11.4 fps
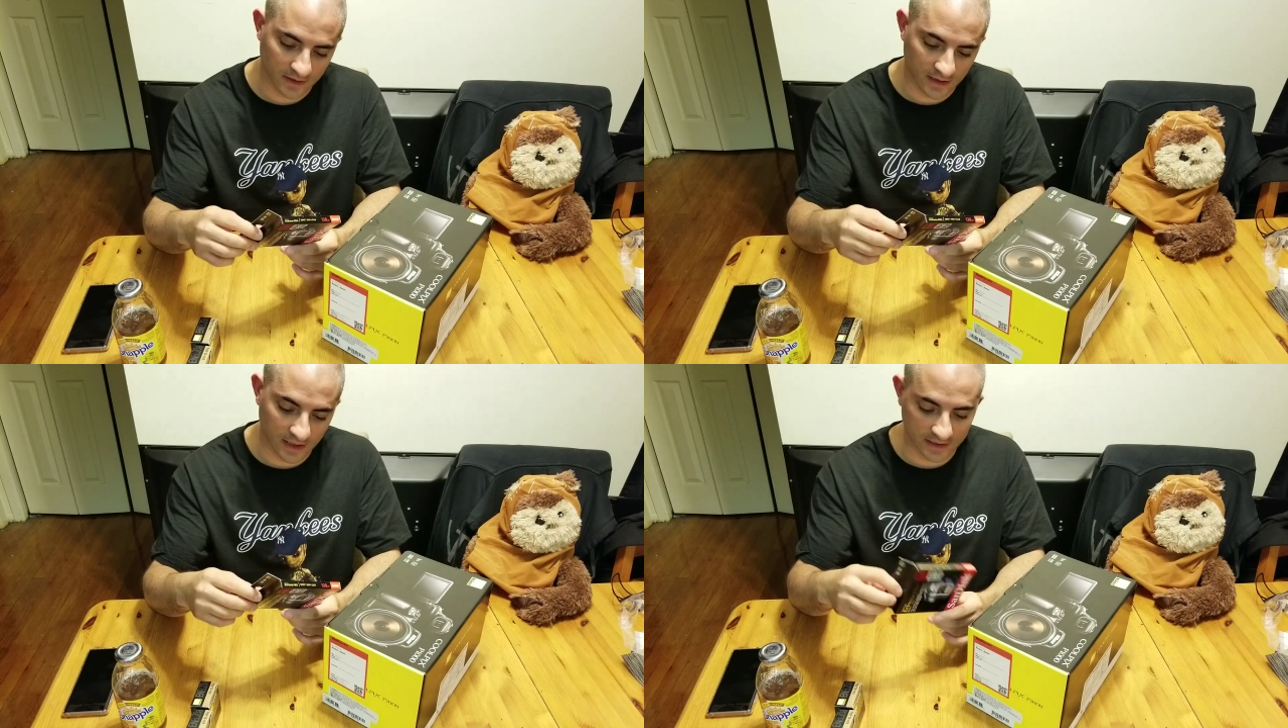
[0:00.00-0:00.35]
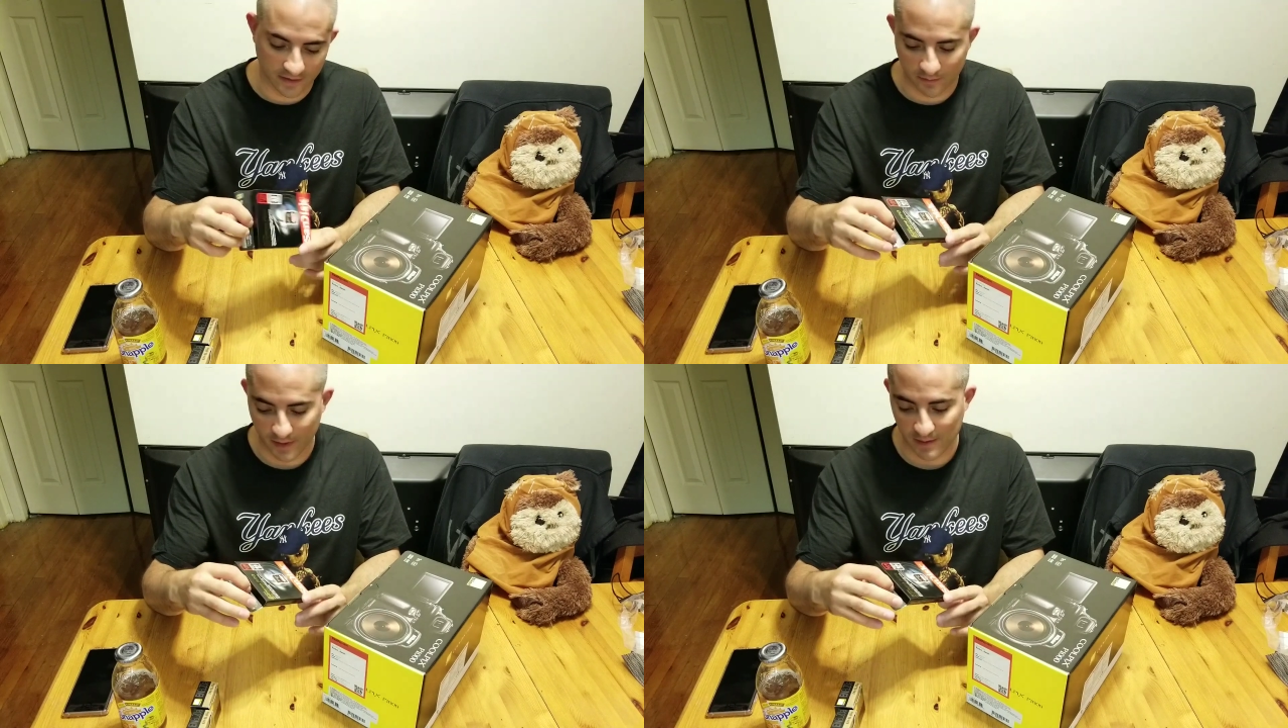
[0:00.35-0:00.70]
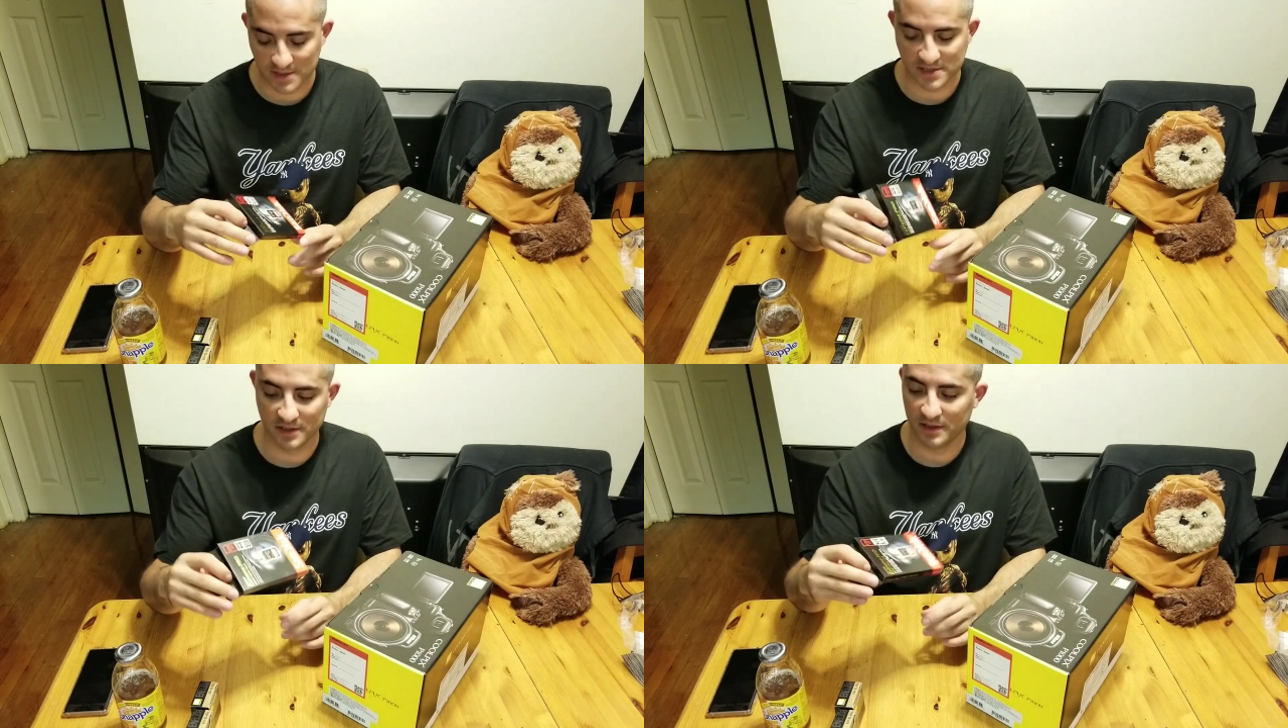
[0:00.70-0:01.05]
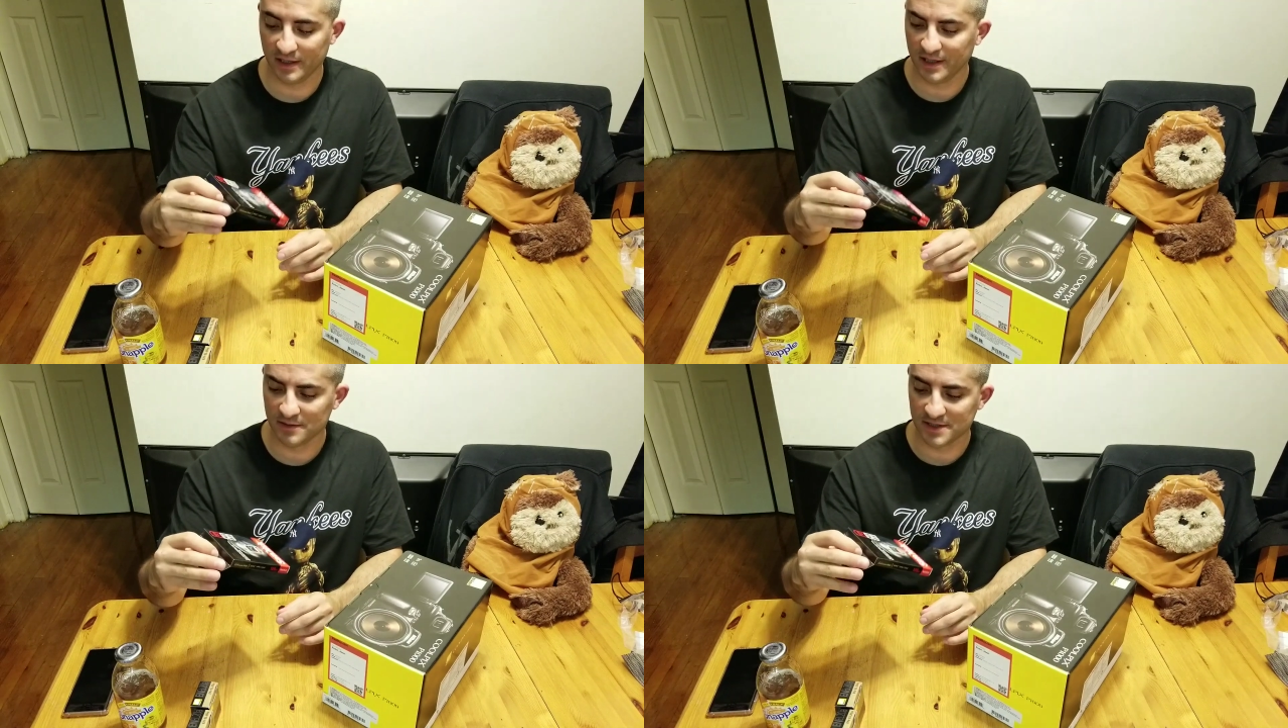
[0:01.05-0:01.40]
Got that from Amazon. I
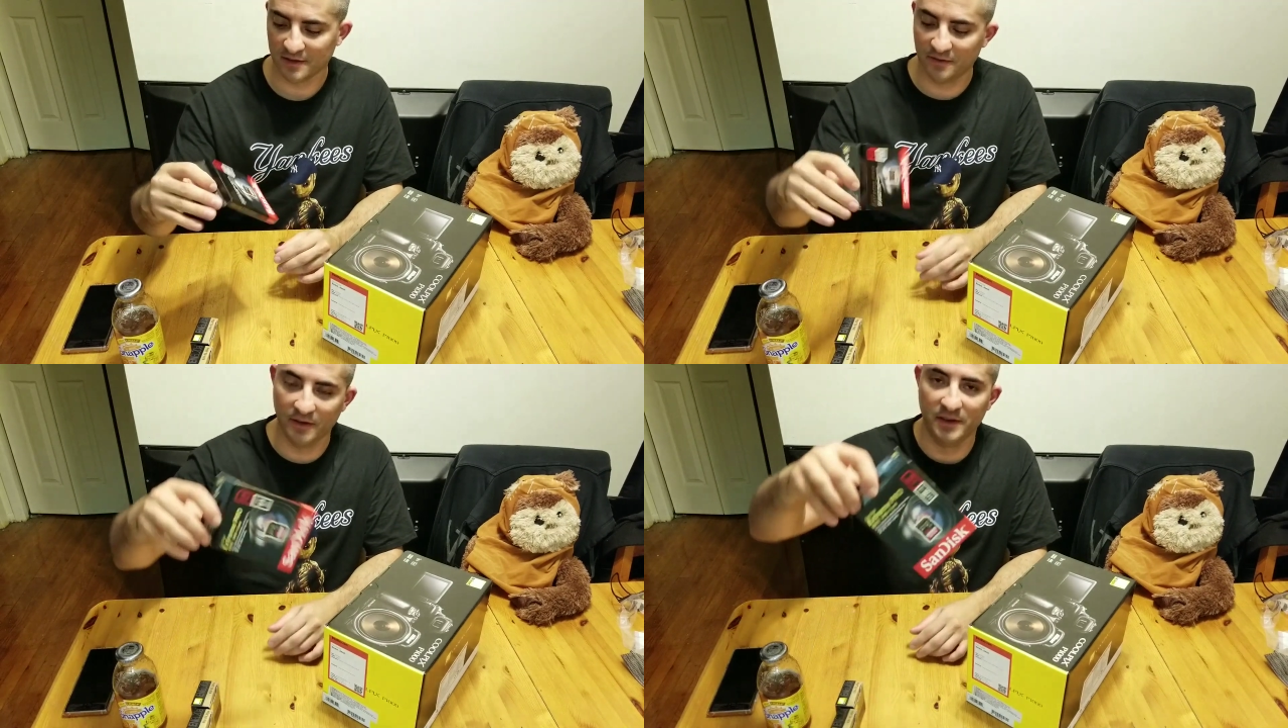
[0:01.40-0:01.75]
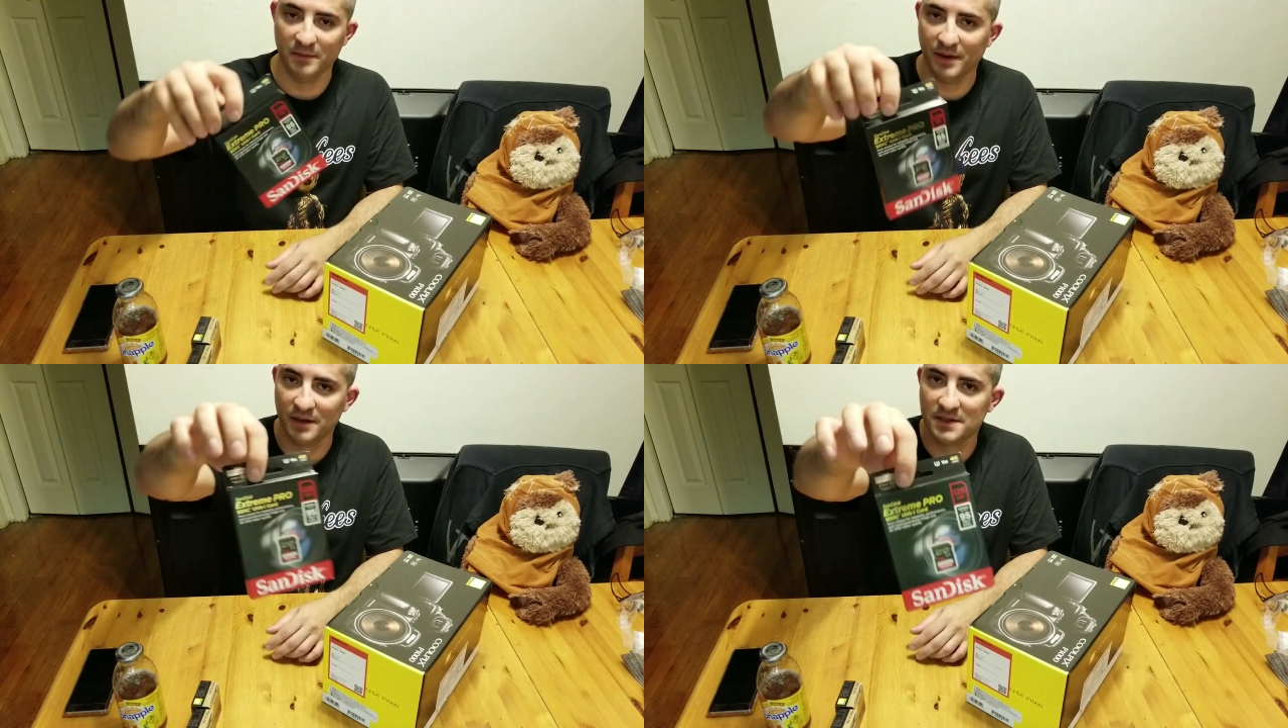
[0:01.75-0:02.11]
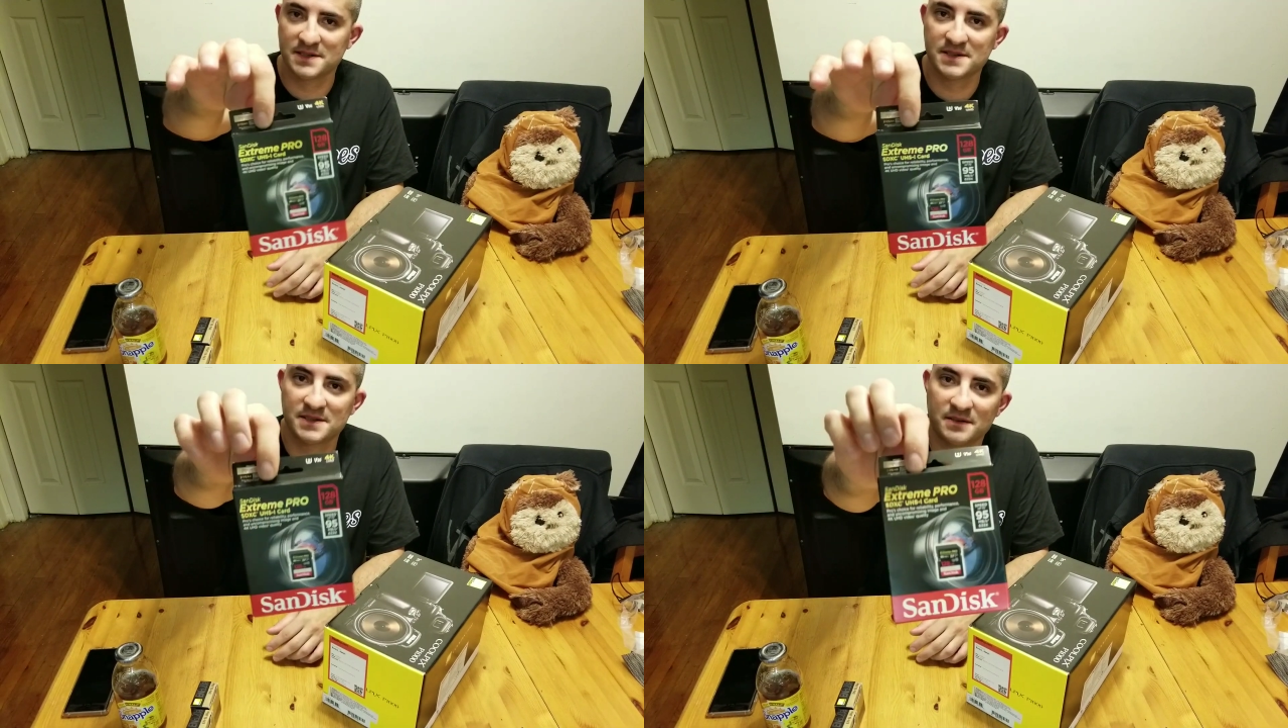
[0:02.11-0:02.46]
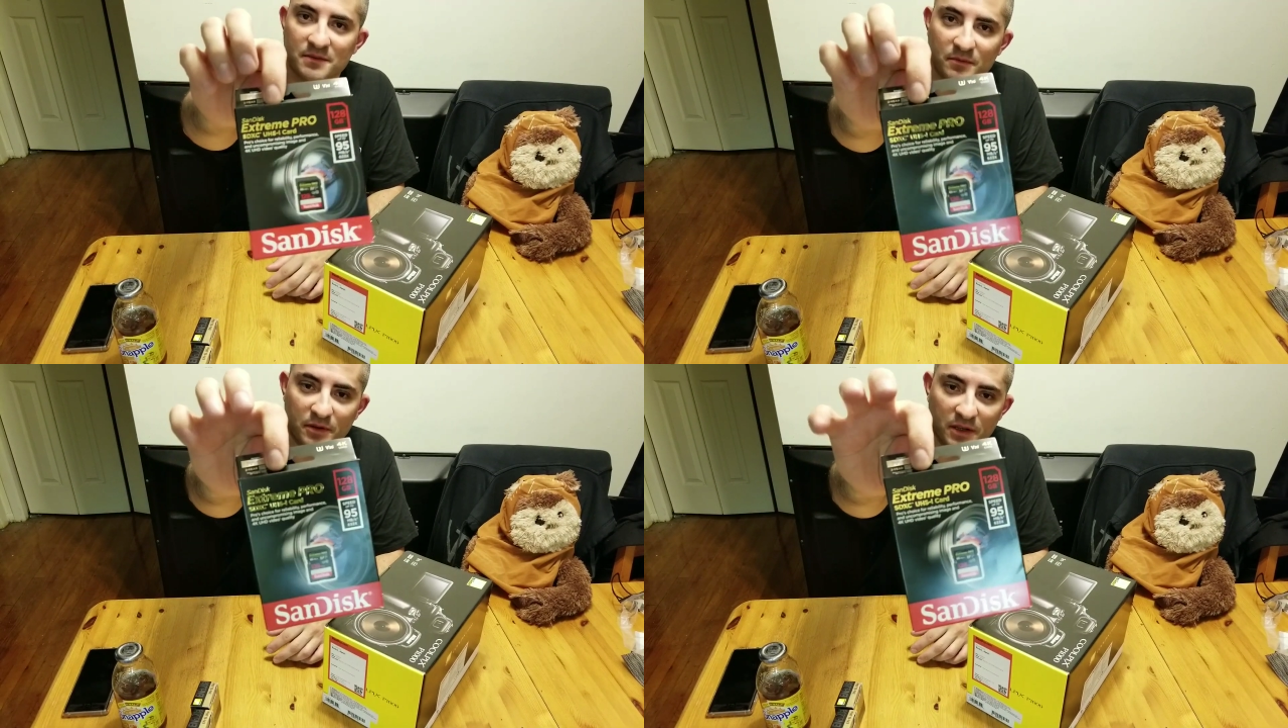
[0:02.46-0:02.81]
think it was like 50 bucks.
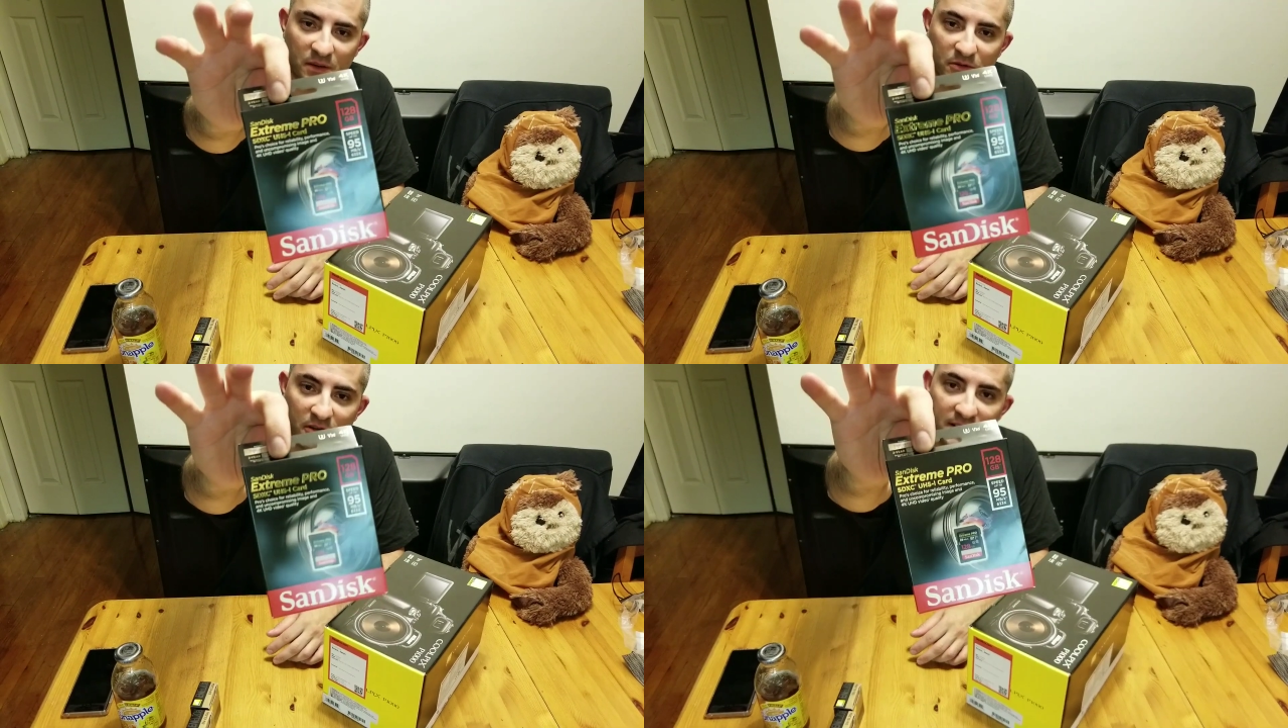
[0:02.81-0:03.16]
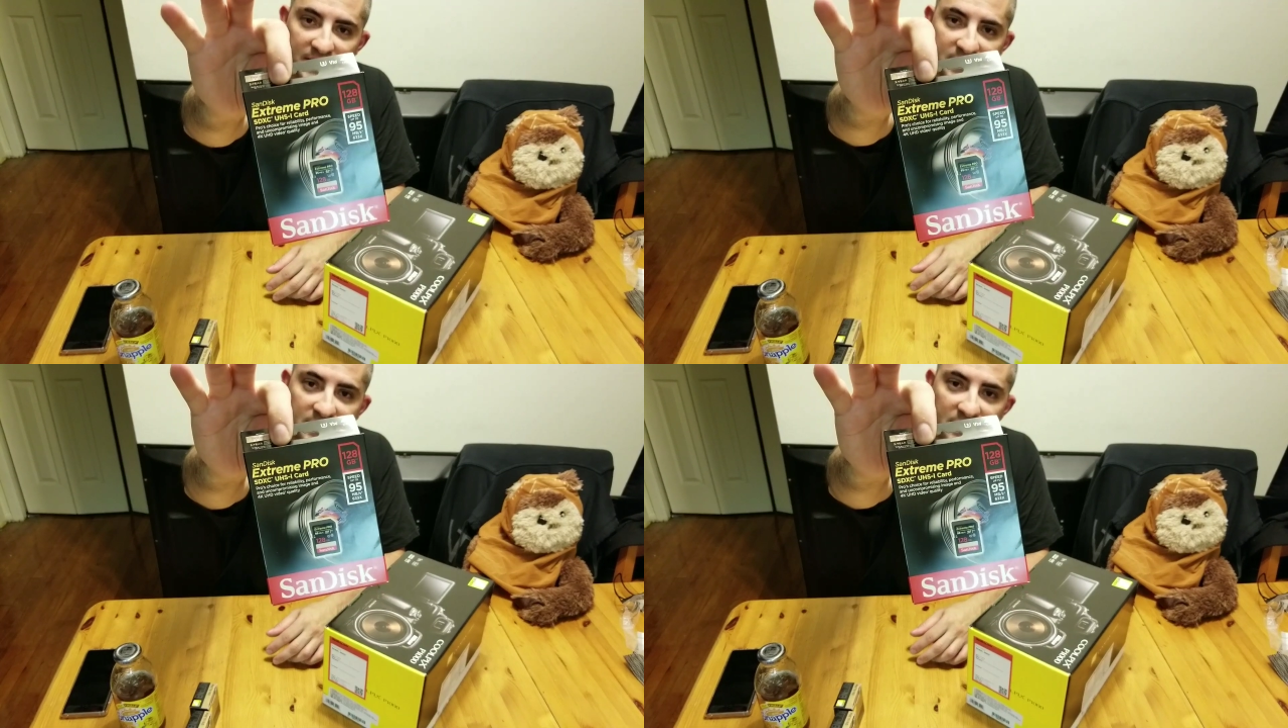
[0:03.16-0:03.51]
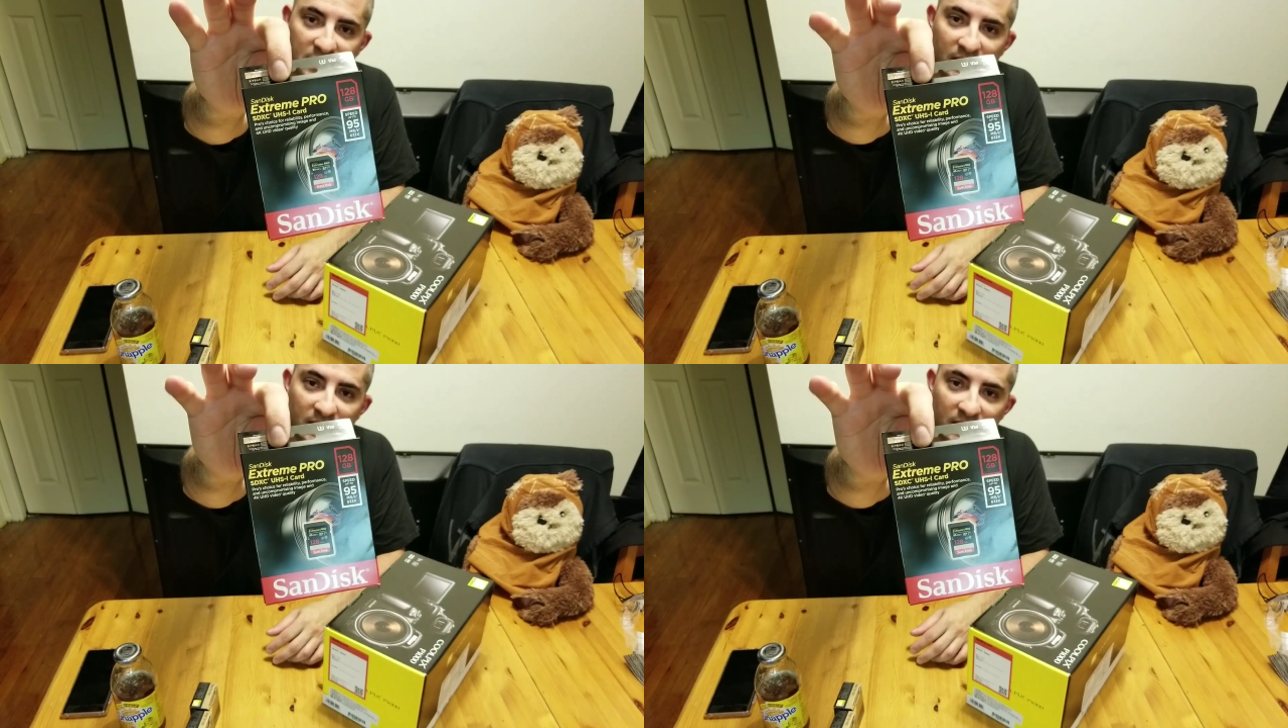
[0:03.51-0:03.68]
Pretty good price.